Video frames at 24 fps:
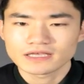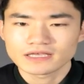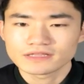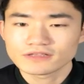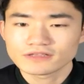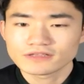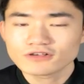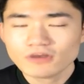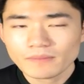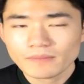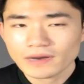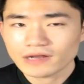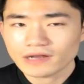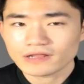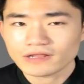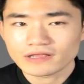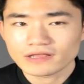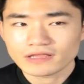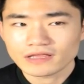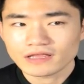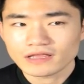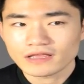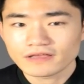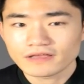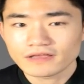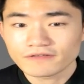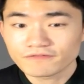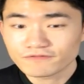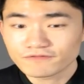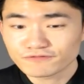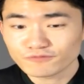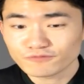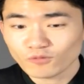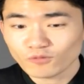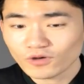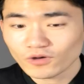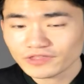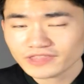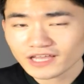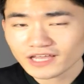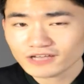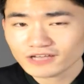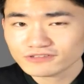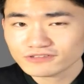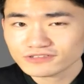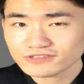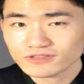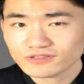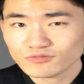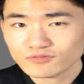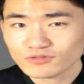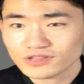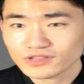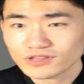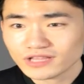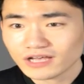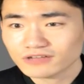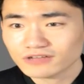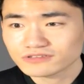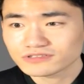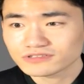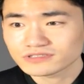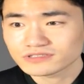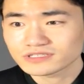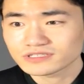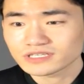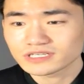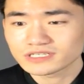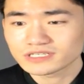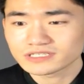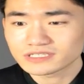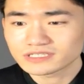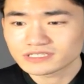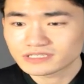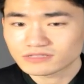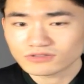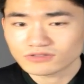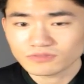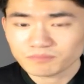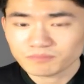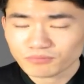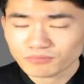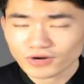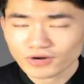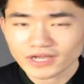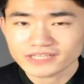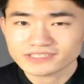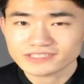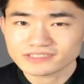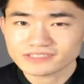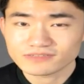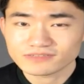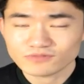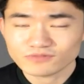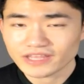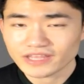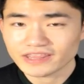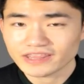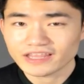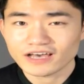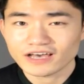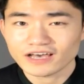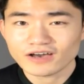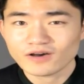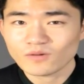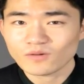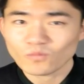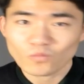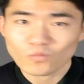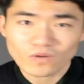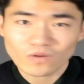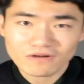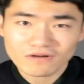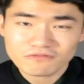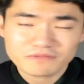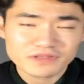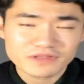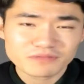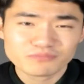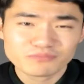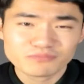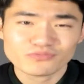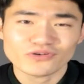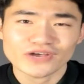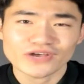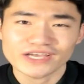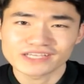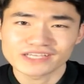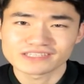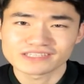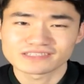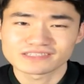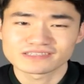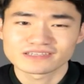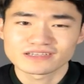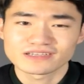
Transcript: Think about it. If 1,000, 3,000 is the price right now, what would be the price